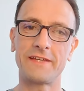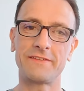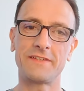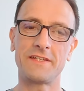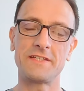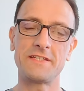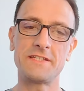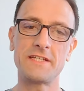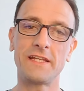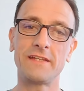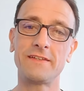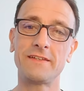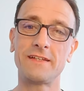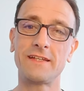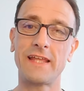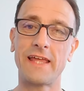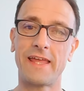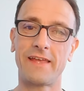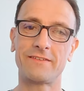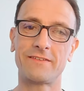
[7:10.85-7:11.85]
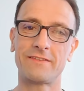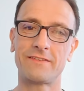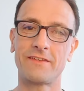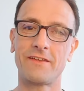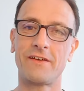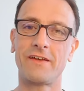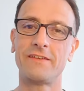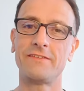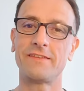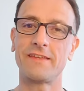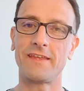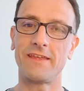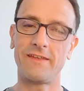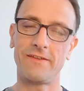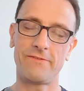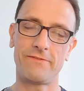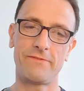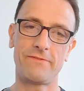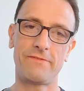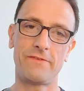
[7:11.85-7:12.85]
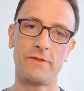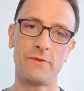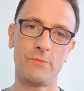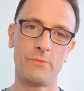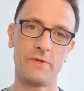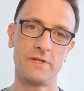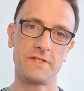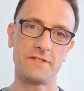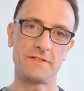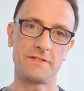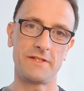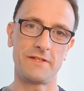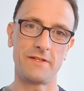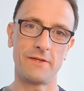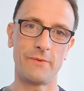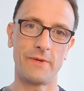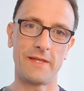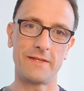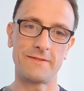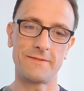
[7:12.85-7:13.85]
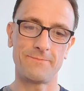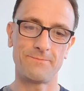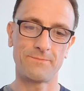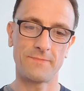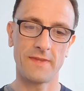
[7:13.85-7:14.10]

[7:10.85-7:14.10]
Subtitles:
as a gentle exercise if you wish to do it.